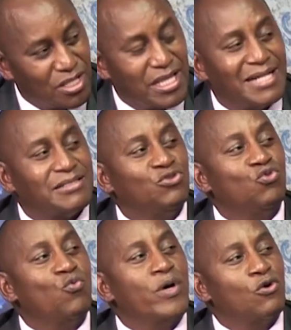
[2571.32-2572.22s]
that you
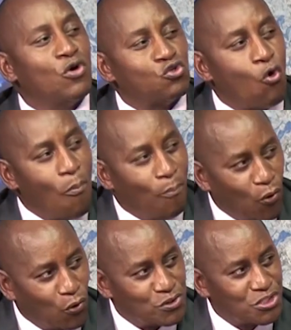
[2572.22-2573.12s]
will not
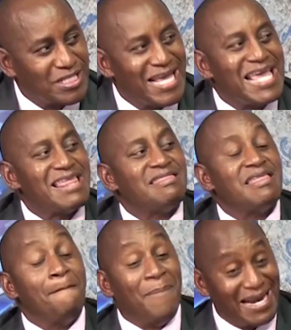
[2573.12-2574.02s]
oppose
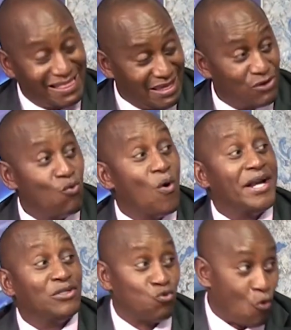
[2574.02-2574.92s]
the bad thing you
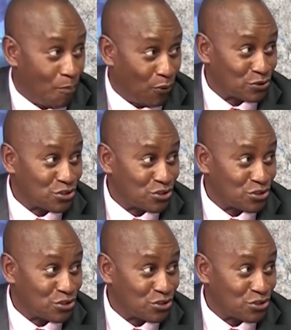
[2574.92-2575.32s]
wanted to oppose.